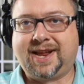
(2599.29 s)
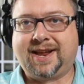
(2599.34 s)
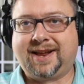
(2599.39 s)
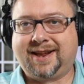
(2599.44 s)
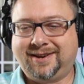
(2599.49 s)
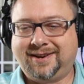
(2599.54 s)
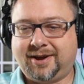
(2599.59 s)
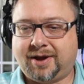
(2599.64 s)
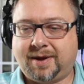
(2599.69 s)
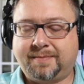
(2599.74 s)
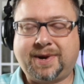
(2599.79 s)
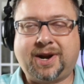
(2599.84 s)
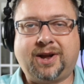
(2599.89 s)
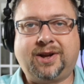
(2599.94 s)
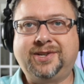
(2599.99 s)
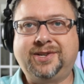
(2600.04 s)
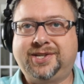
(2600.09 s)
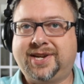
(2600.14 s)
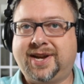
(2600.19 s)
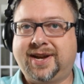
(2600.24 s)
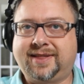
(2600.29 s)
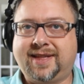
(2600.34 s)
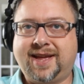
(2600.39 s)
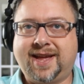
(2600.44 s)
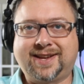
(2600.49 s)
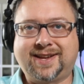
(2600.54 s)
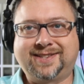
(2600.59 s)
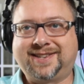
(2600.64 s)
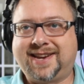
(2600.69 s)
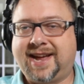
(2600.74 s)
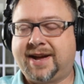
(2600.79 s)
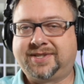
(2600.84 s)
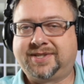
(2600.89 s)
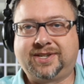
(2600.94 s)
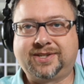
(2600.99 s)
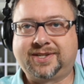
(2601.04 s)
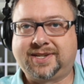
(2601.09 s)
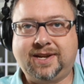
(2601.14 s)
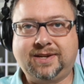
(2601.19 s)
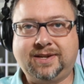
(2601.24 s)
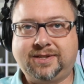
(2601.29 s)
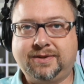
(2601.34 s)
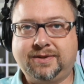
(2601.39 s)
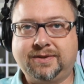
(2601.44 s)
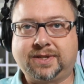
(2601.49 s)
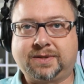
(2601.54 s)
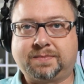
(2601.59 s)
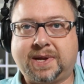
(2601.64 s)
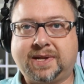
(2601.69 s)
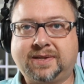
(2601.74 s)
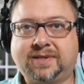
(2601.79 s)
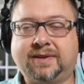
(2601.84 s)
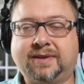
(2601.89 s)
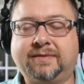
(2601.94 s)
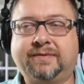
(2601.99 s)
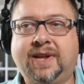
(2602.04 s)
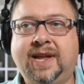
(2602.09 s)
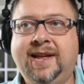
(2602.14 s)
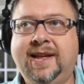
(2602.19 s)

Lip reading: No, I'm going to uncheck that because now it's just getting too expensive.